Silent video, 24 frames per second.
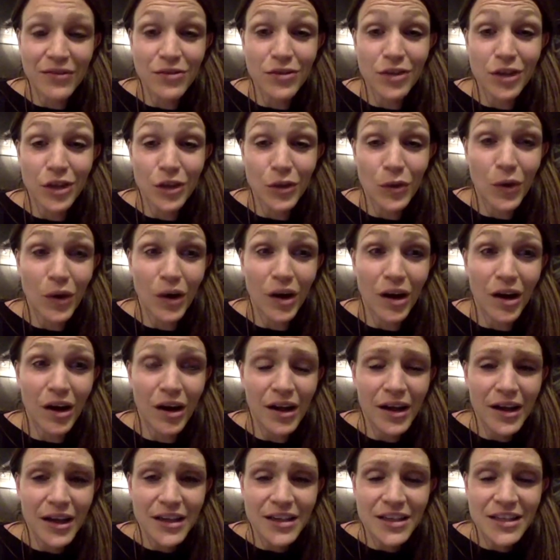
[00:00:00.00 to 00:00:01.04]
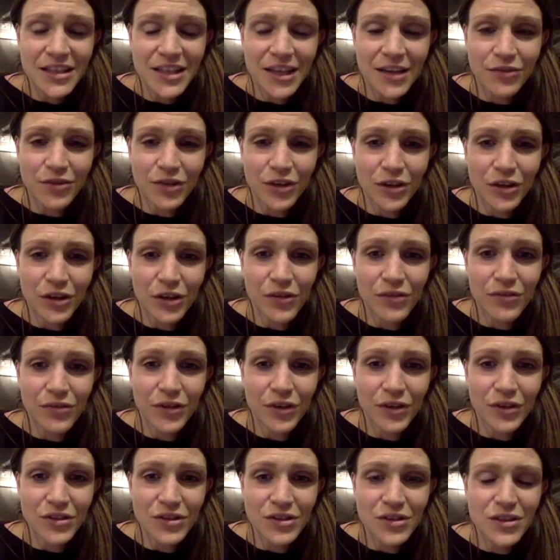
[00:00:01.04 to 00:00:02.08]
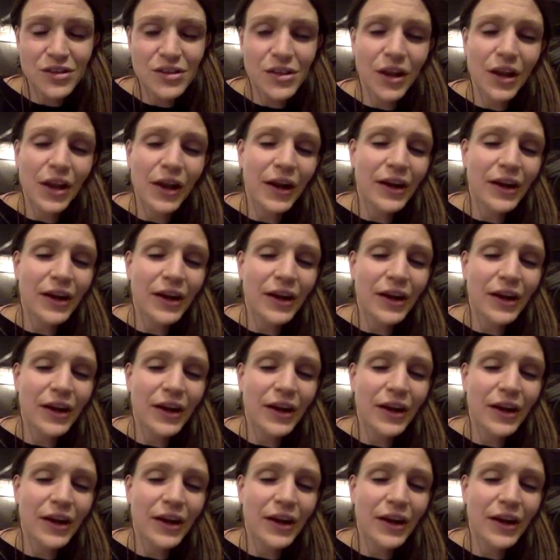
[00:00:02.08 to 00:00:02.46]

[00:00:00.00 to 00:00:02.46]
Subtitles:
even though you are discovering new foods.